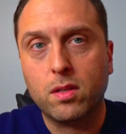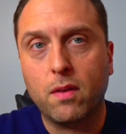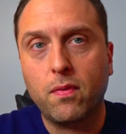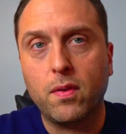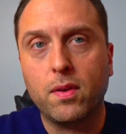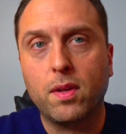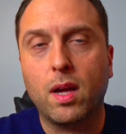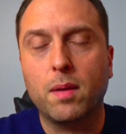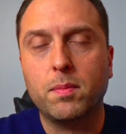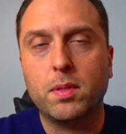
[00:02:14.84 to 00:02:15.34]

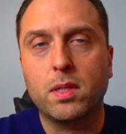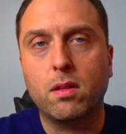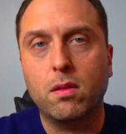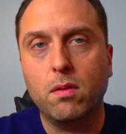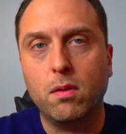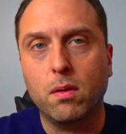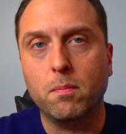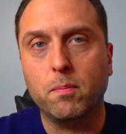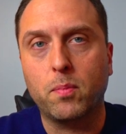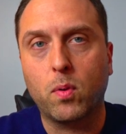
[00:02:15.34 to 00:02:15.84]
oftentimes
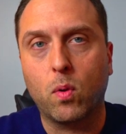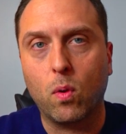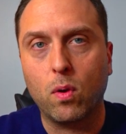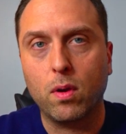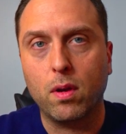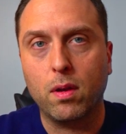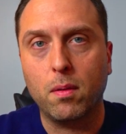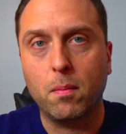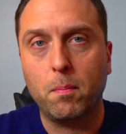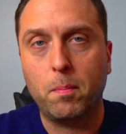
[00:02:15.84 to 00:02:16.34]
include
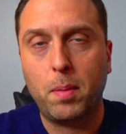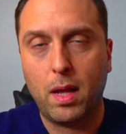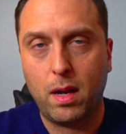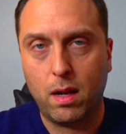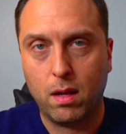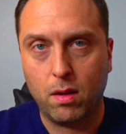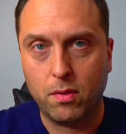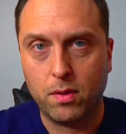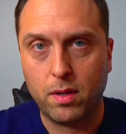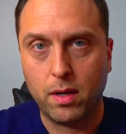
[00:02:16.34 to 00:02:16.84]
important pet
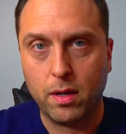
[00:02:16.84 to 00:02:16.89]
health